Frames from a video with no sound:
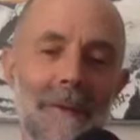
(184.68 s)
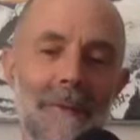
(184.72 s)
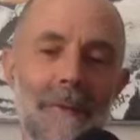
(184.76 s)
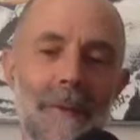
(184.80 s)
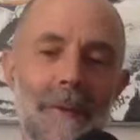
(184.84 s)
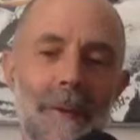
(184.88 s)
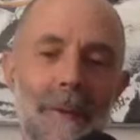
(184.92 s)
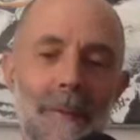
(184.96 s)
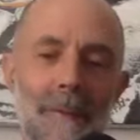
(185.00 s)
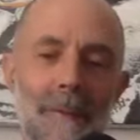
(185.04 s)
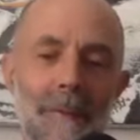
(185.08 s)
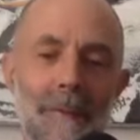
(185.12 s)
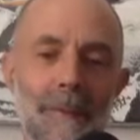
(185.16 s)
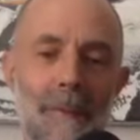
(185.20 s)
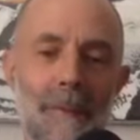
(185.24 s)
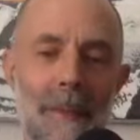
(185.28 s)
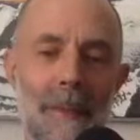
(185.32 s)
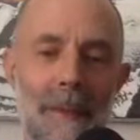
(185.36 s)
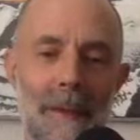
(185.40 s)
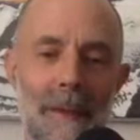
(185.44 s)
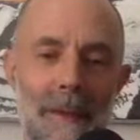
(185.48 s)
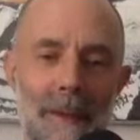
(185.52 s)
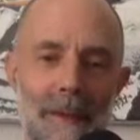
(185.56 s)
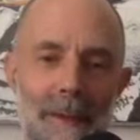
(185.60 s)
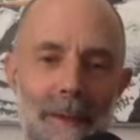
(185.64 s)
from
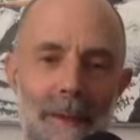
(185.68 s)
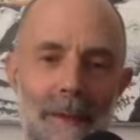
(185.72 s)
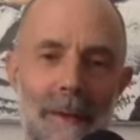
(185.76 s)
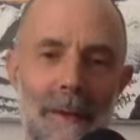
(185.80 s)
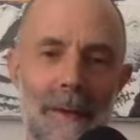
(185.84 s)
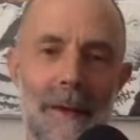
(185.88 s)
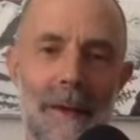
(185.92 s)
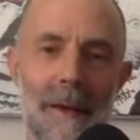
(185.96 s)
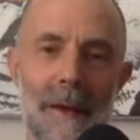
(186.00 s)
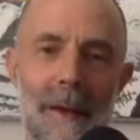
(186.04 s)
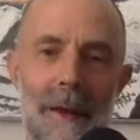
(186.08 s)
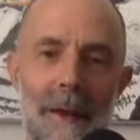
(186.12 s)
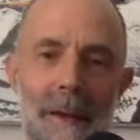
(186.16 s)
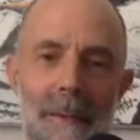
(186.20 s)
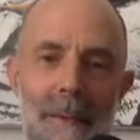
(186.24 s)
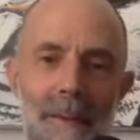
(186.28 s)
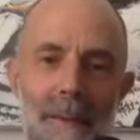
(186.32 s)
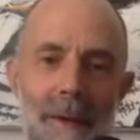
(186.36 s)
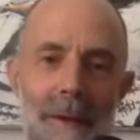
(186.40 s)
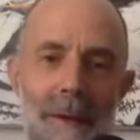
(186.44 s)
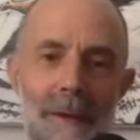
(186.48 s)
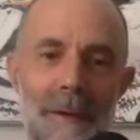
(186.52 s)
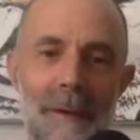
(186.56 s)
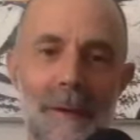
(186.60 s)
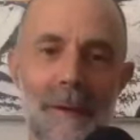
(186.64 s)

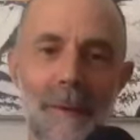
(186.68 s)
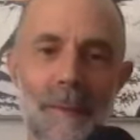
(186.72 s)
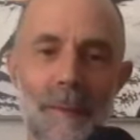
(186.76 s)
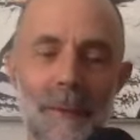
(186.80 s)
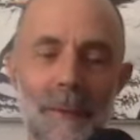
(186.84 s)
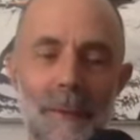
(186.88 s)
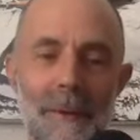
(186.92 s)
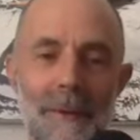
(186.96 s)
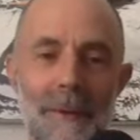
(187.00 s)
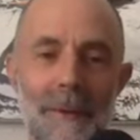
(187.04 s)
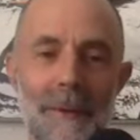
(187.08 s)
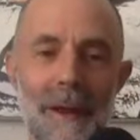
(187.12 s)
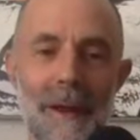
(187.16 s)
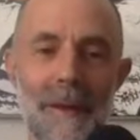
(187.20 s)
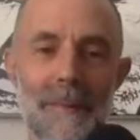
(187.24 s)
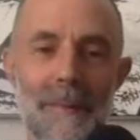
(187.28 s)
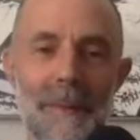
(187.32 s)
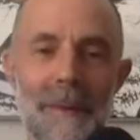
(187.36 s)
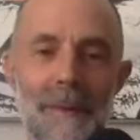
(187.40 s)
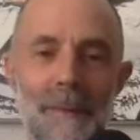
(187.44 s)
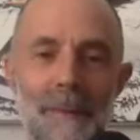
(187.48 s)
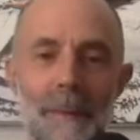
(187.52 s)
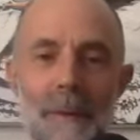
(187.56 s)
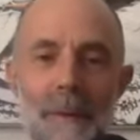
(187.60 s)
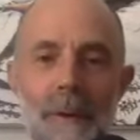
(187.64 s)
a new book that I've
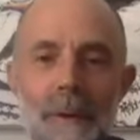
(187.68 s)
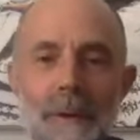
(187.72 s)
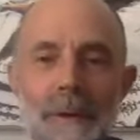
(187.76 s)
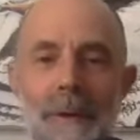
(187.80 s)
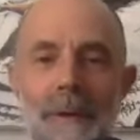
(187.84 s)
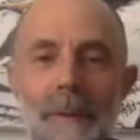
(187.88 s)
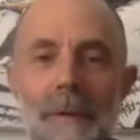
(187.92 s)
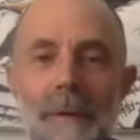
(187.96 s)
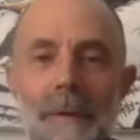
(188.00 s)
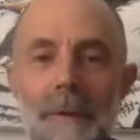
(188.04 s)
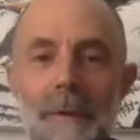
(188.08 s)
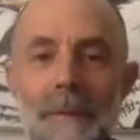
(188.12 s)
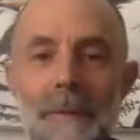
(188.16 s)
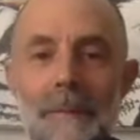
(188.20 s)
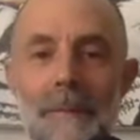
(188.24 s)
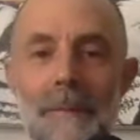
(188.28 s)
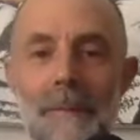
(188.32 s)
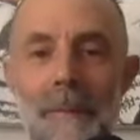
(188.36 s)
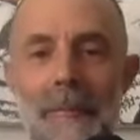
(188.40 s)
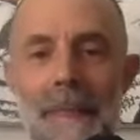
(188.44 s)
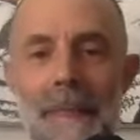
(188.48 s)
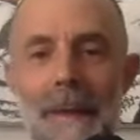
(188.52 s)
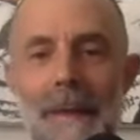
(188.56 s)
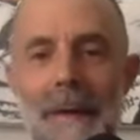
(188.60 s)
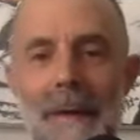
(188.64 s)
been working on.
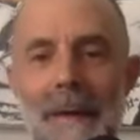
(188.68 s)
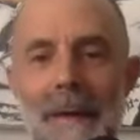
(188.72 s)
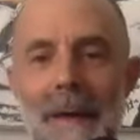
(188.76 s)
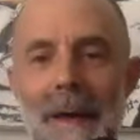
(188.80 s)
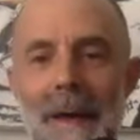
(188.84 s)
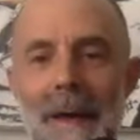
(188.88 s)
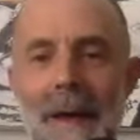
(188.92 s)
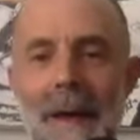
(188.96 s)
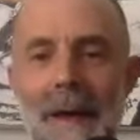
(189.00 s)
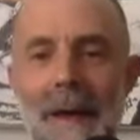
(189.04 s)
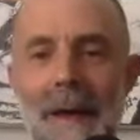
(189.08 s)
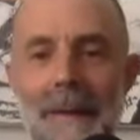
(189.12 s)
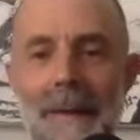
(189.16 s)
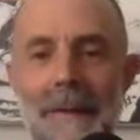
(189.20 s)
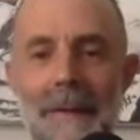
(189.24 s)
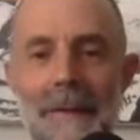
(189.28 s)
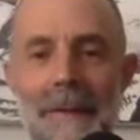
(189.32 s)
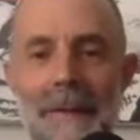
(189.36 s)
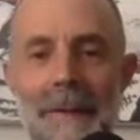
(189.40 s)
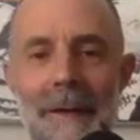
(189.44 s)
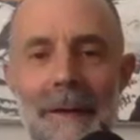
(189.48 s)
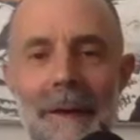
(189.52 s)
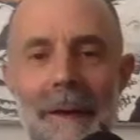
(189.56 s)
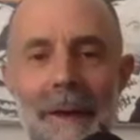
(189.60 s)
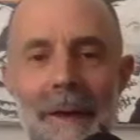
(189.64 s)

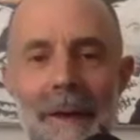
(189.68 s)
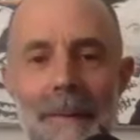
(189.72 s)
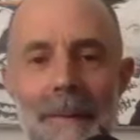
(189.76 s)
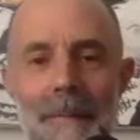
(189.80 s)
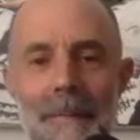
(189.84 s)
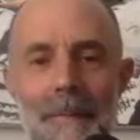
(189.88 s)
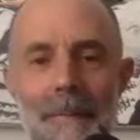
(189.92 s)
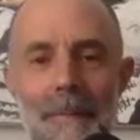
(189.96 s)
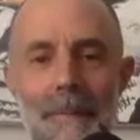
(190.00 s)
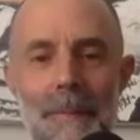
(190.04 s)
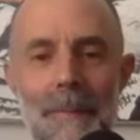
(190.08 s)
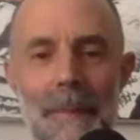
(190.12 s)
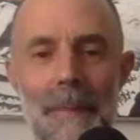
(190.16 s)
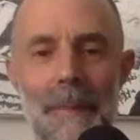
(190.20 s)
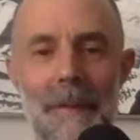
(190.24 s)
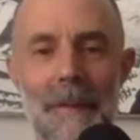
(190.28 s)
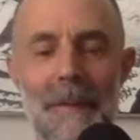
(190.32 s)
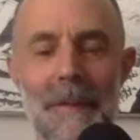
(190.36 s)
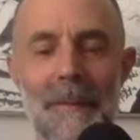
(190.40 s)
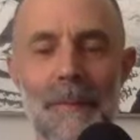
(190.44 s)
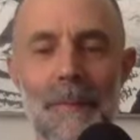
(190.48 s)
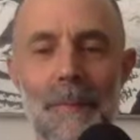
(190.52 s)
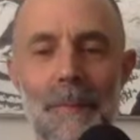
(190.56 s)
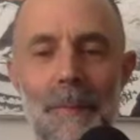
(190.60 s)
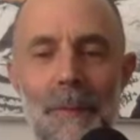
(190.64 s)
And
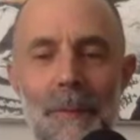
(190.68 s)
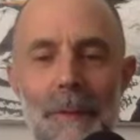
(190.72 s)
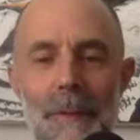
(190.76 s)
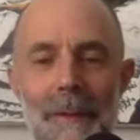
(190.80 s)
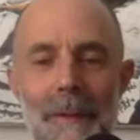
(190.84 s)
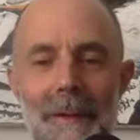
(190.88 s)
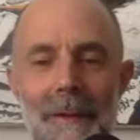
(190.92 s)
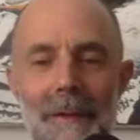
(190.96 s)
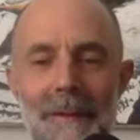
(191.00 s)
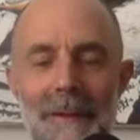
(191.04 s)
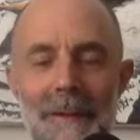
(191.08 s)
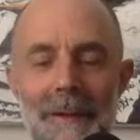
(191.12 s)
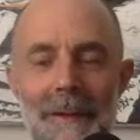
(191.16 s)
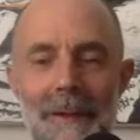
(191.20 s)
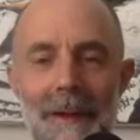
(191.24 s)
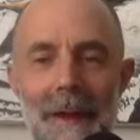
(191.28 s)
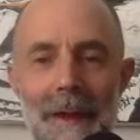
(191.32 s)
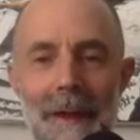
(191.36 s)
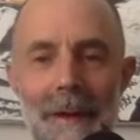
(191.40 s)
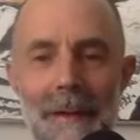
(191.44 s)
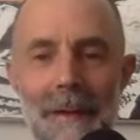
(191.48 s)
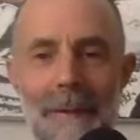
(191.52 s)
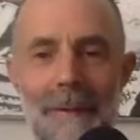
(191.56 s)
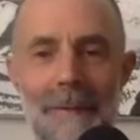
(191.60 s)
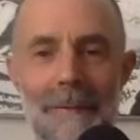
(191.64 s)
this book is a
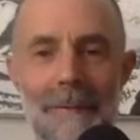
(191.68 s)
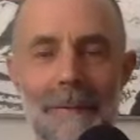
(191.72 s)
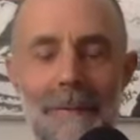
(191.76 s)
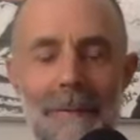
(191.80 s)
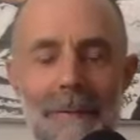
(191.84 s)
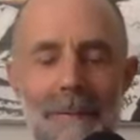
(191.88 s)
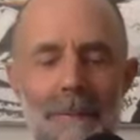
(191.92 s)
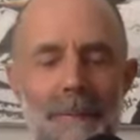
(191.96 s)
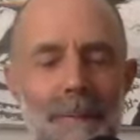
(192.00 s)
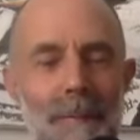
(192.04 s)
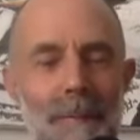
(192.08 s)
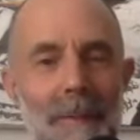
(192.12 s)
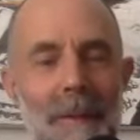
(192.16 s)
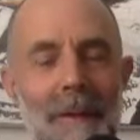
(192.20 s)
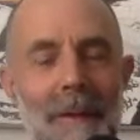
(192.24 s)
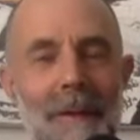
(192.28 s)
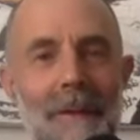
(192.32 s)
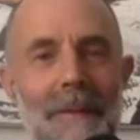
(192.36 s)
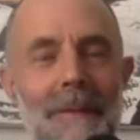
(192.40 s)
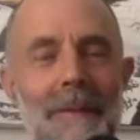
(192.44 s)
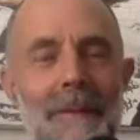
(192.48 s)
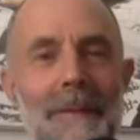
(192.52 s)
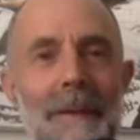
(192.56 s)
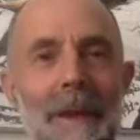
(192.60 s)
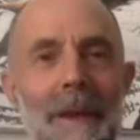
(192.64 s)
kind of
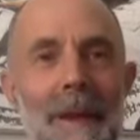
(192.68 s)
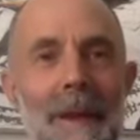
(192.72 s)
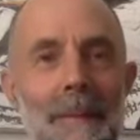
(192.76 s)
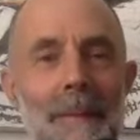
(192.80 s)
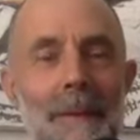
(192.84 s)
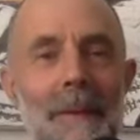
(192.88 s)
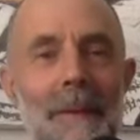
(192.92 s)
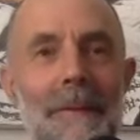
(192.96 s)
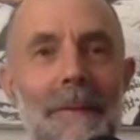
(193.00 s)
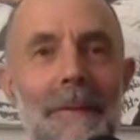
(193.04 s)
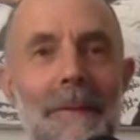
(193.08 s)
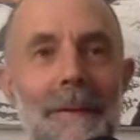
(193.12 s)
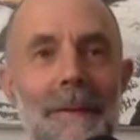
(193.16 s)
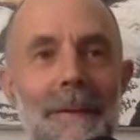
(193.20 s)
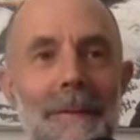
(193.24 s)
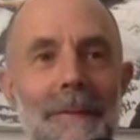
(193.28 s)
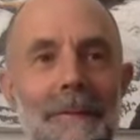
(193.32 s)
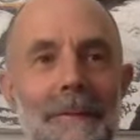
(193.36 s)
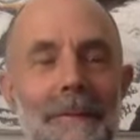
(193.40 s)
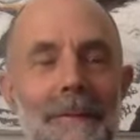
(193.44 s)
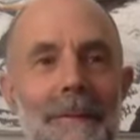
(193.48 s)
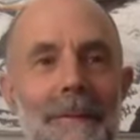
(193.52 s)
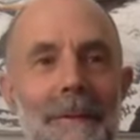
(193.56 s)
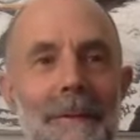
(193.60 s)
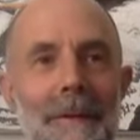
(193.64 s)
statement
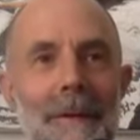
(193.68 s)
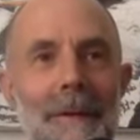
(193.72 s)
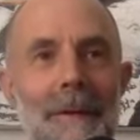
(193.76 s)
of